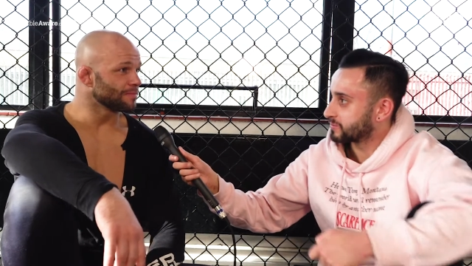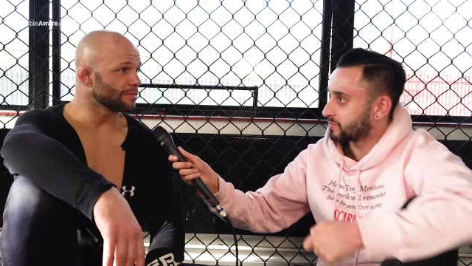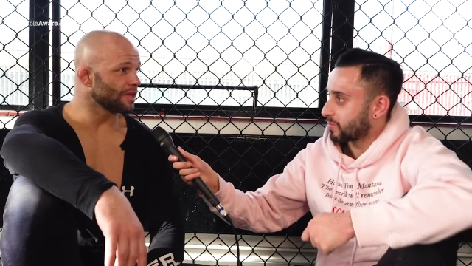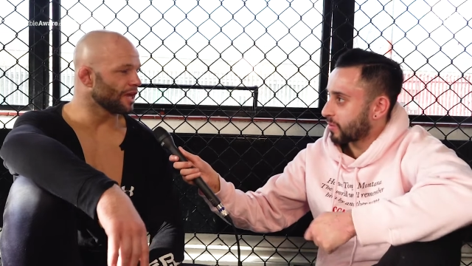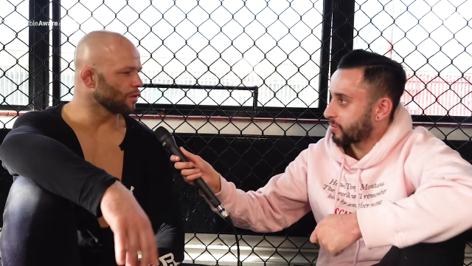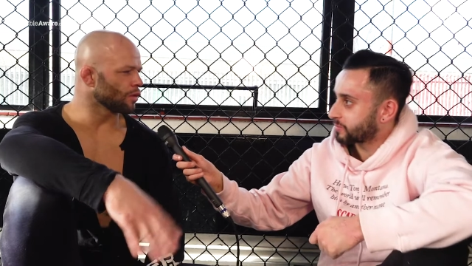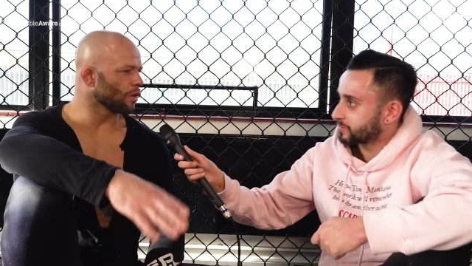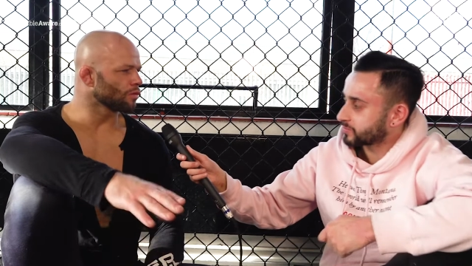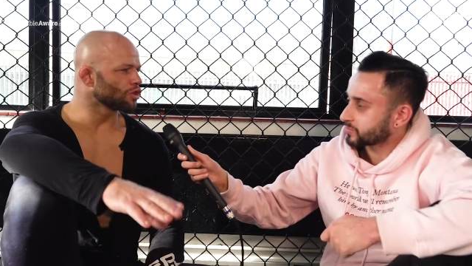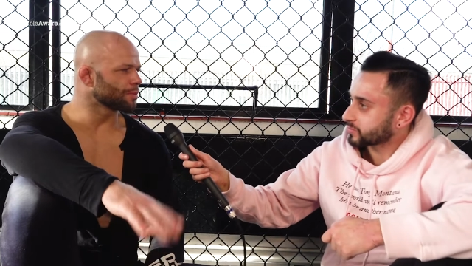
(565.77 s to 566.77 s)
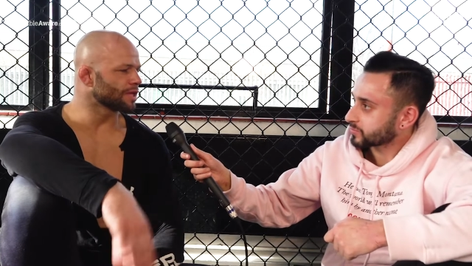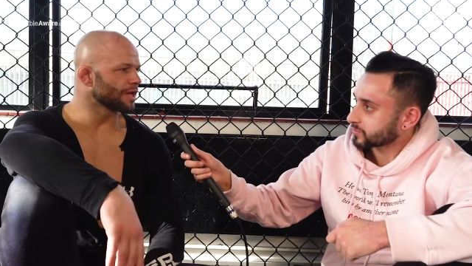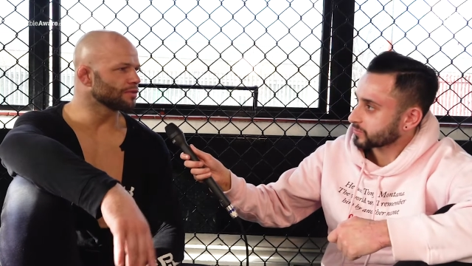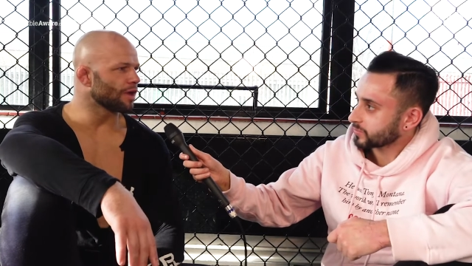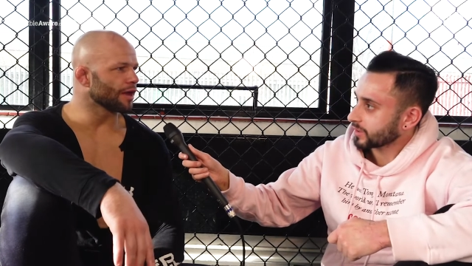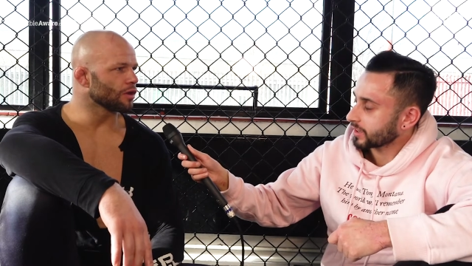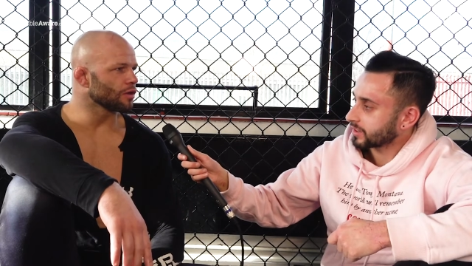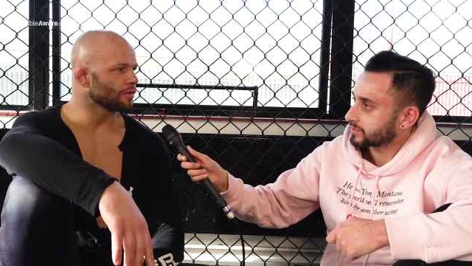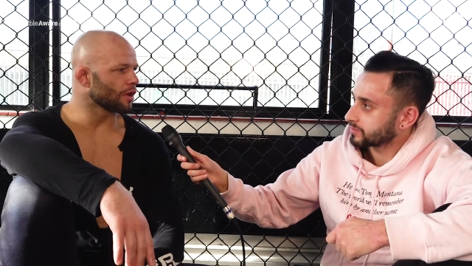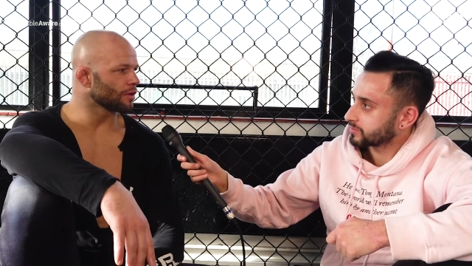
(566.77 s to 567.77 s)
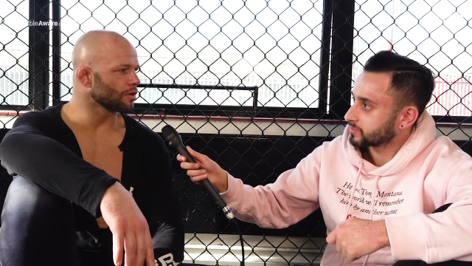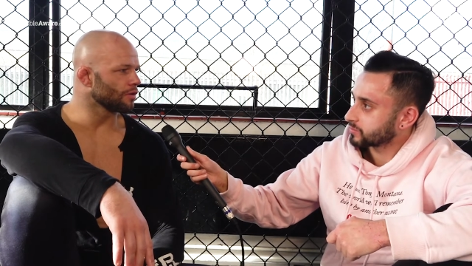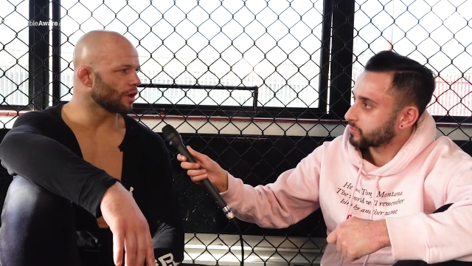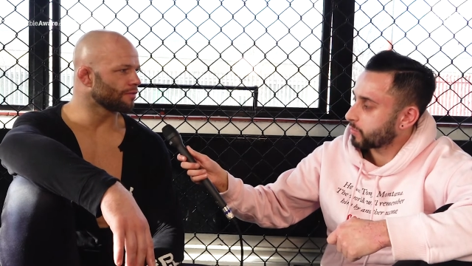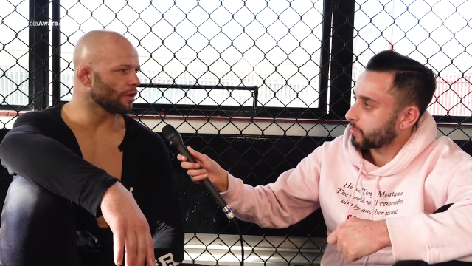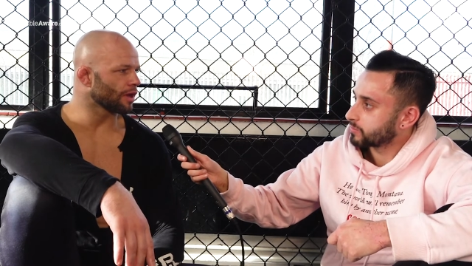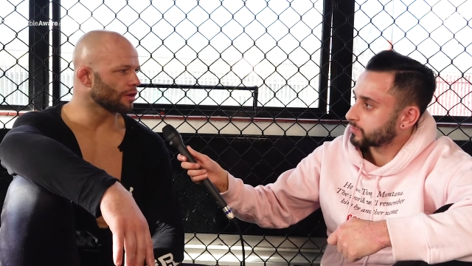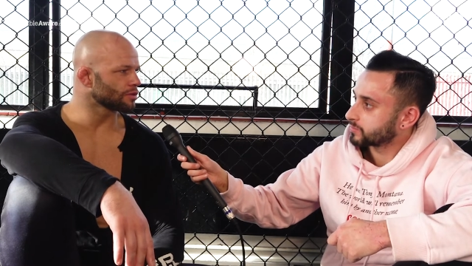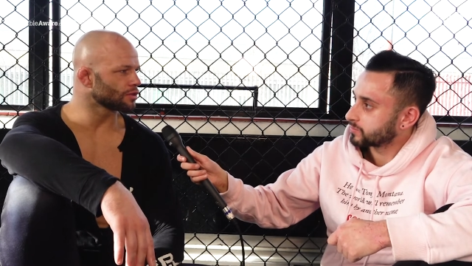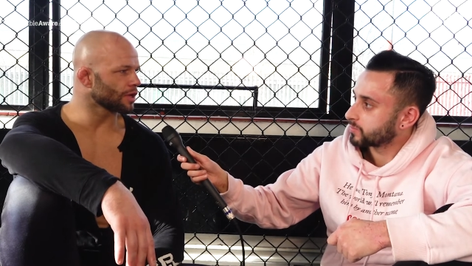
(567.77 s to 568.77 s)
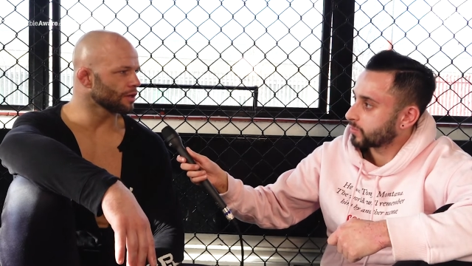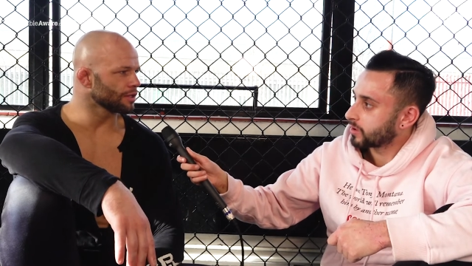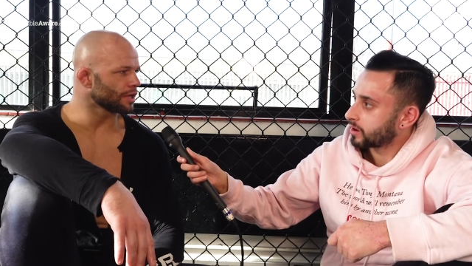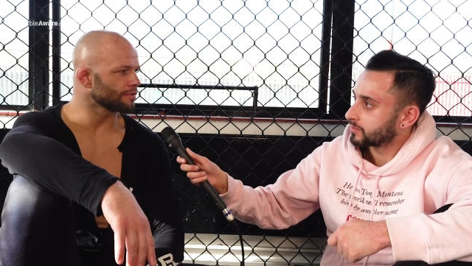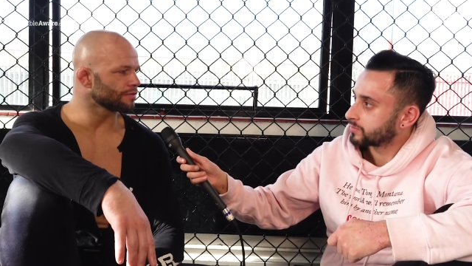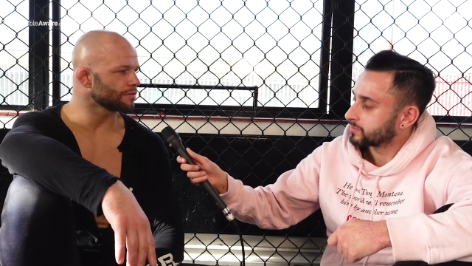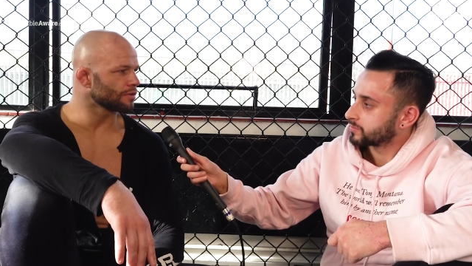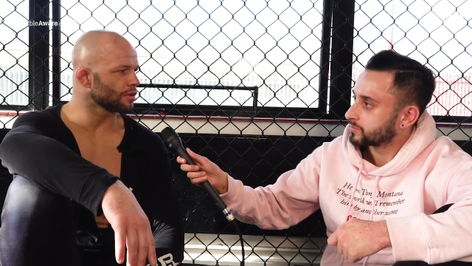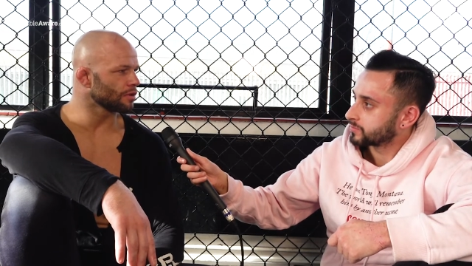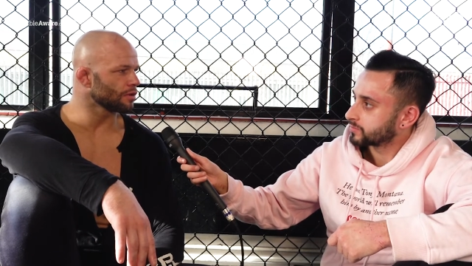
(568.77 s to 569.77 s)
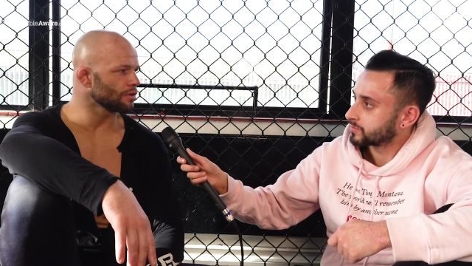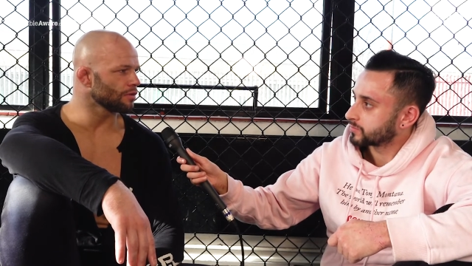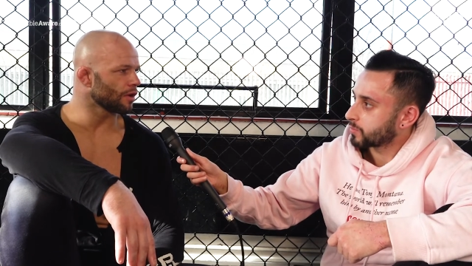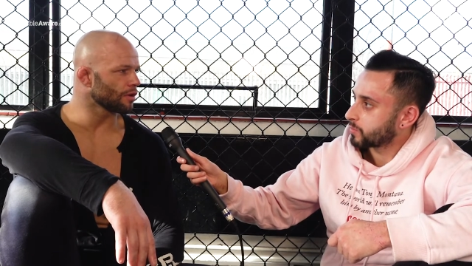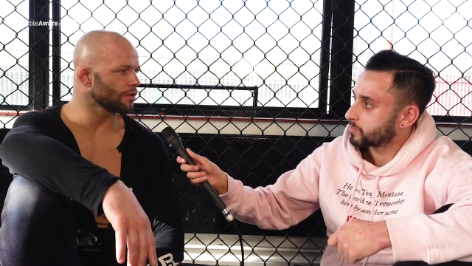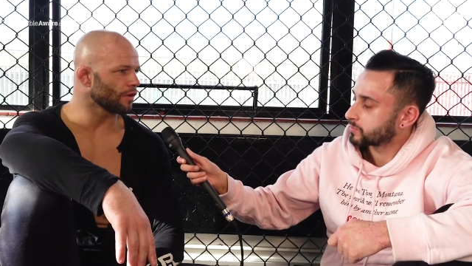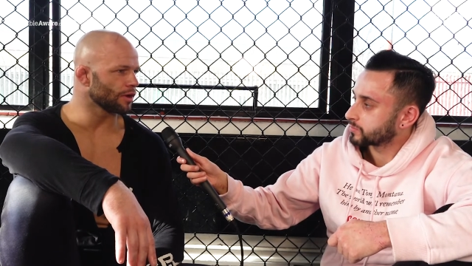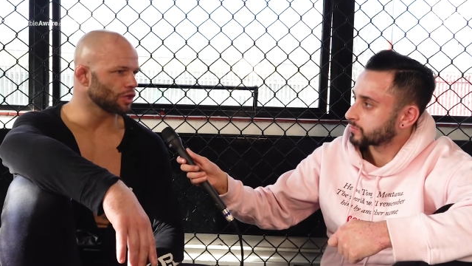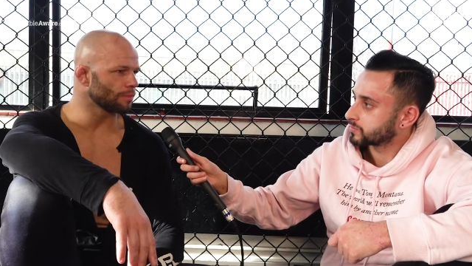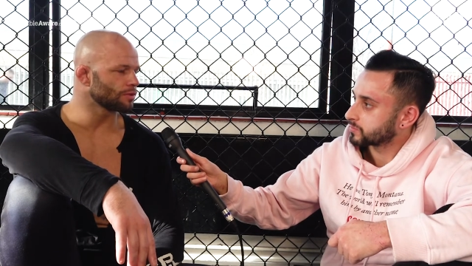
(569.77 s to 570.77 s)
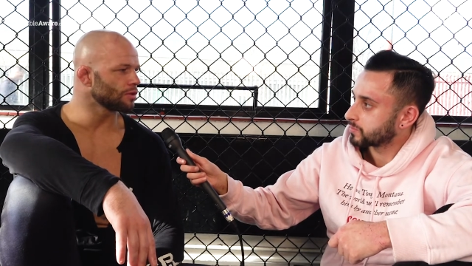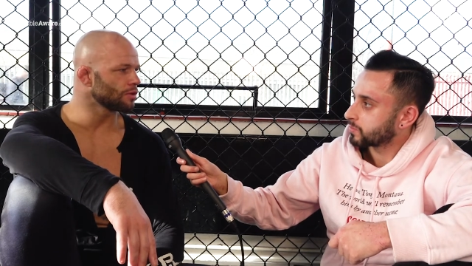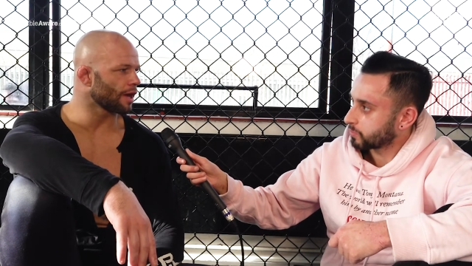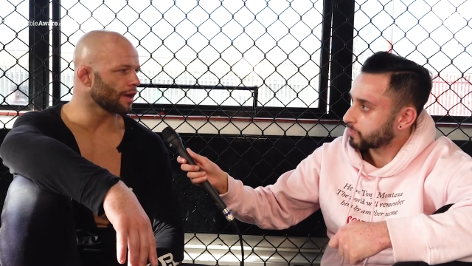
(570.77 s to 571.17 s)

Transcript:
Speaker 1: yeah, you one hundred percent he's right. You know, you've got to you've got to fully concentrate on yourself. You know, you, you've got to you've got a job to do that